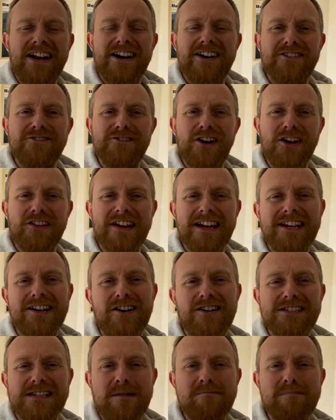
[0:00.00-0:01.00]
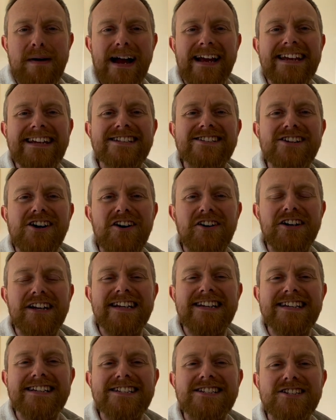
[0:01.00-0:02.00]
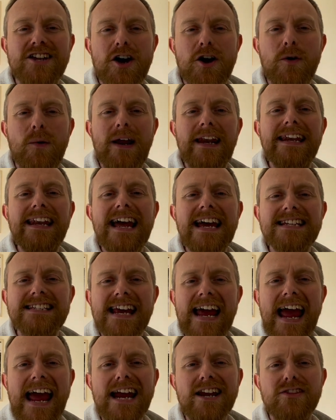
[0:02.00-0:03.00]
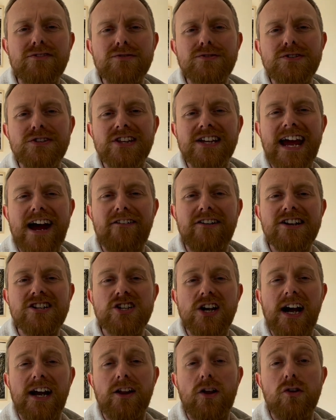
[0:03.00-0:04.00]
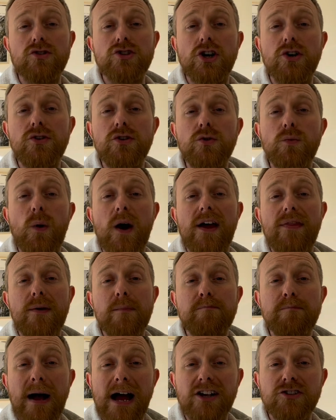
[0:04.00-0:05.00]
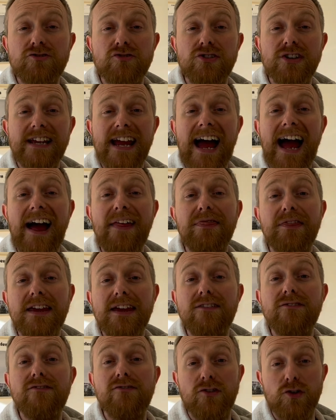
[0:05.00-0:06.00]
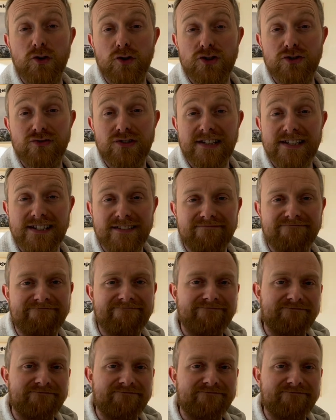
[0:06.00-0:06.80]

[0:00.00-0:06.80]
Right then guys, I'm back inside. So let's head through to the garage and I'll show you where the battery and the inverter is.